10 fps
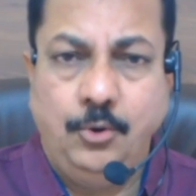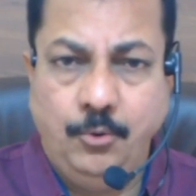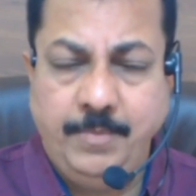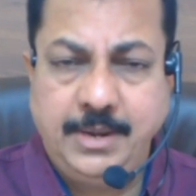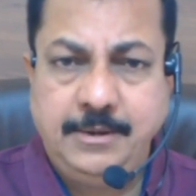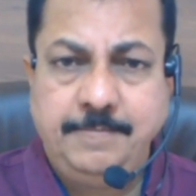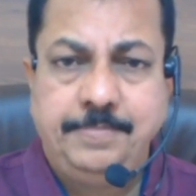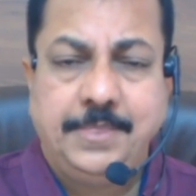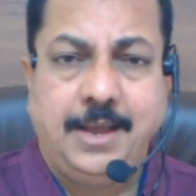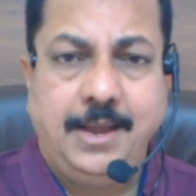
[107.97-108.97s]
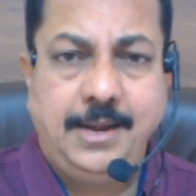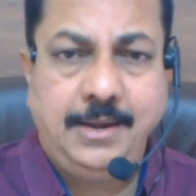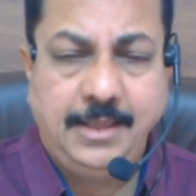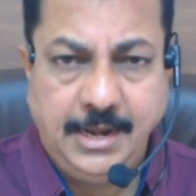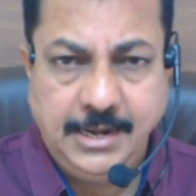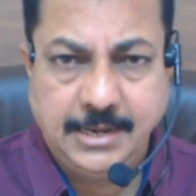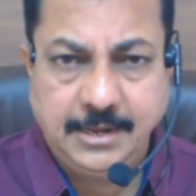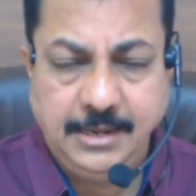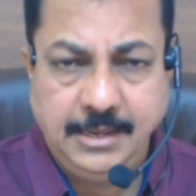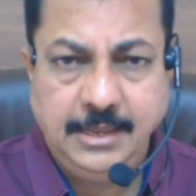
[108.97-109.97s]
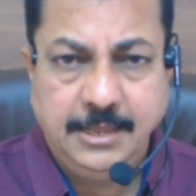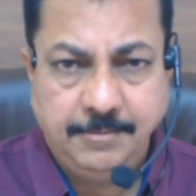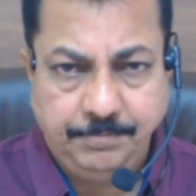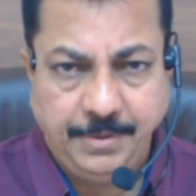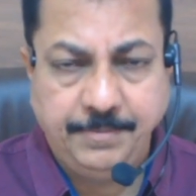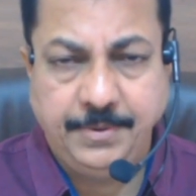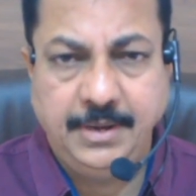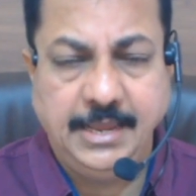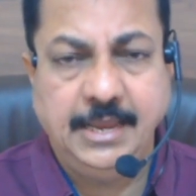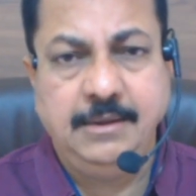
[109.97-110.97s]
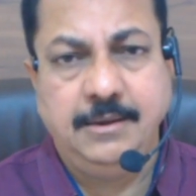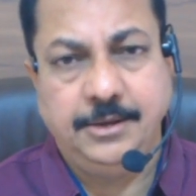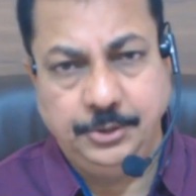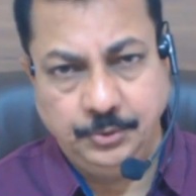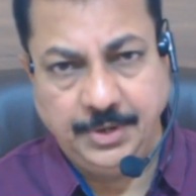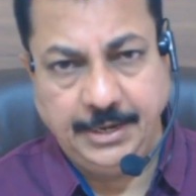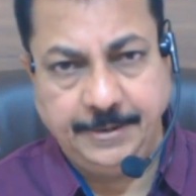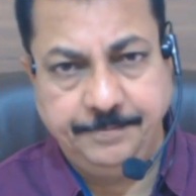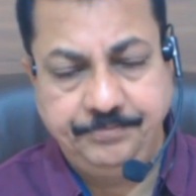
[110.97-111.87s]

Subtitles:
women and elderly people in New Delhi.